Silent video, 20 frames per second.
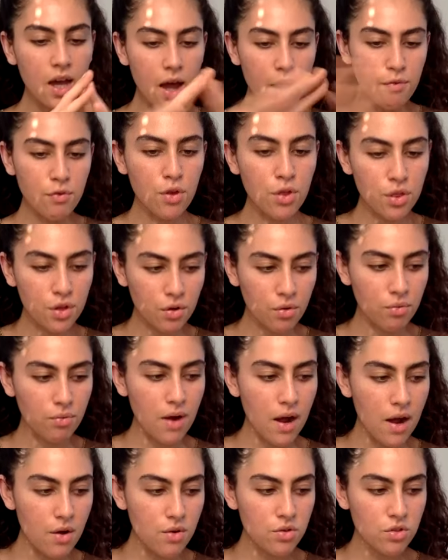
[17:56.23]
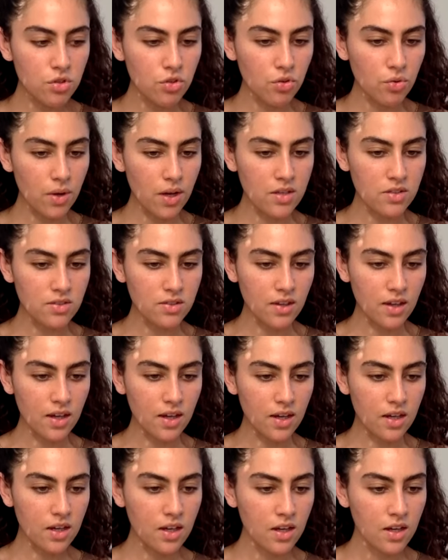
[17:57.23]
everything around you as
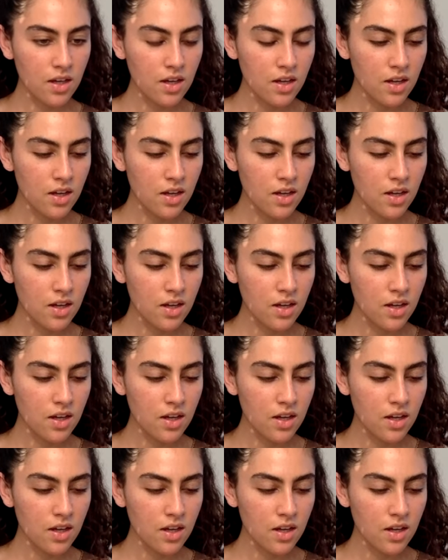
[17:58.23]
like